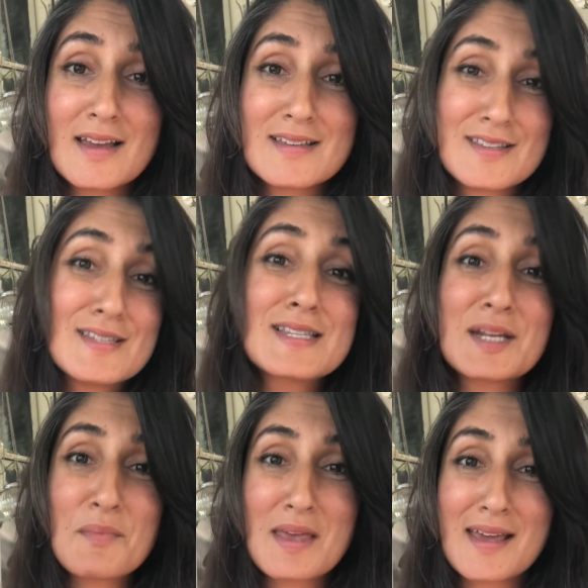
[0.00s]
So this is
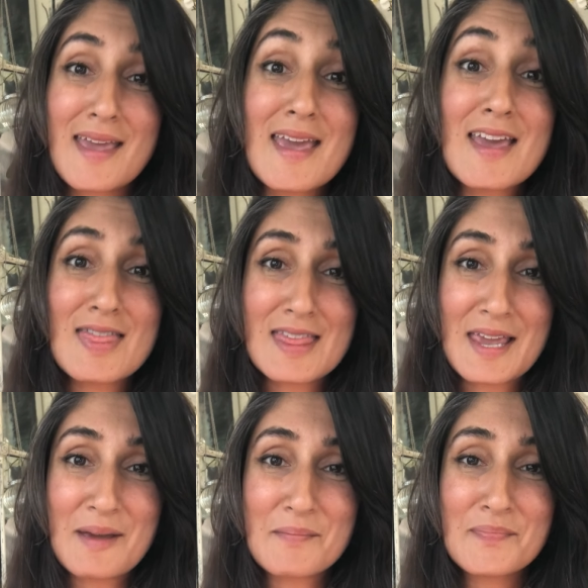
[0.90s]
going to be a key
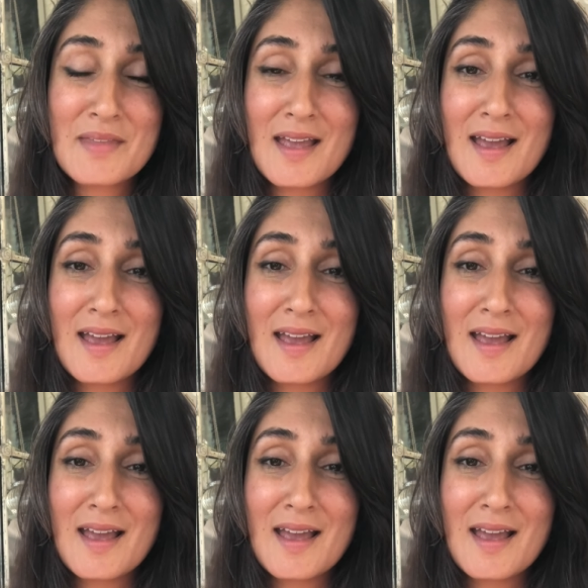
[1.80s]
theme.